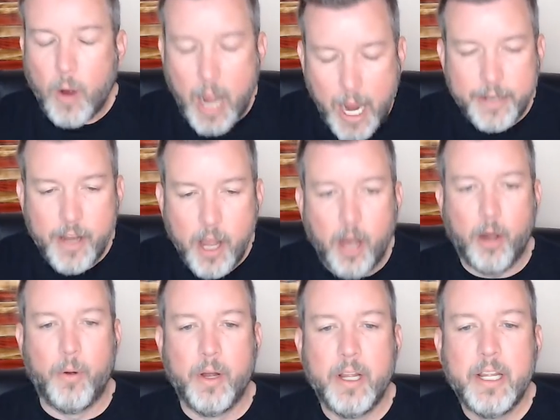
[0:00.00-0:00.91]
I
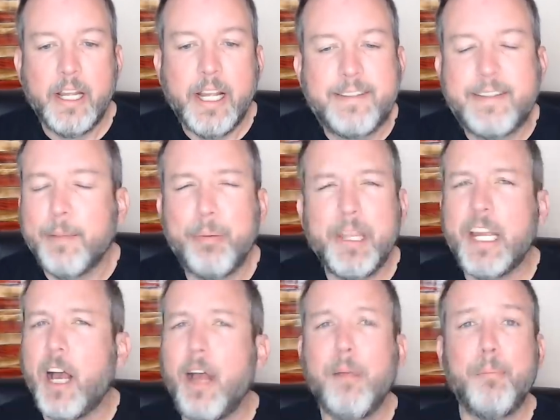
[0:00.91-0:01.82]
know. It's
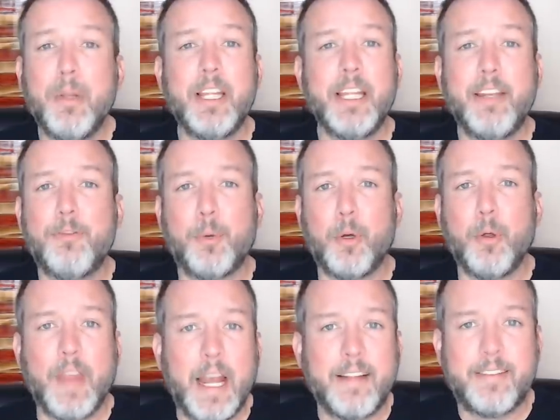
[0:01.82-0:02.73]
simply unbelievable
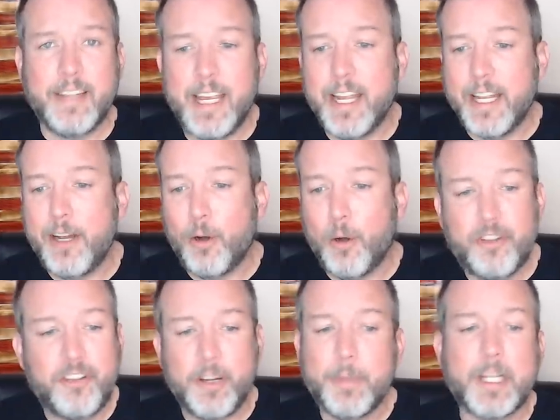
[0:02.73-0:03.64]
that CNN or
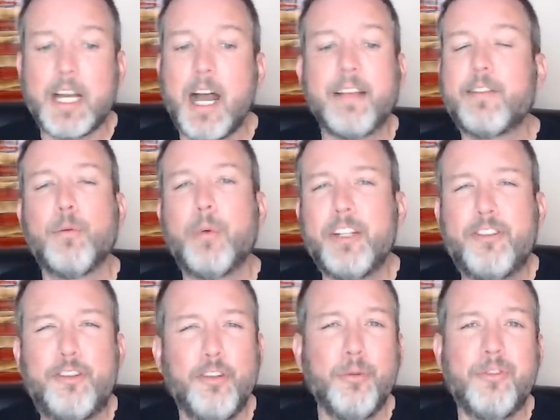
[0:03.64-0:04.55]
Jim Acosta
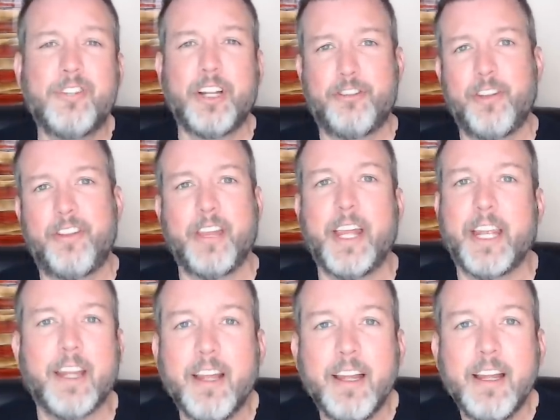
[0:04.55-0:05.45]
would do such a thing.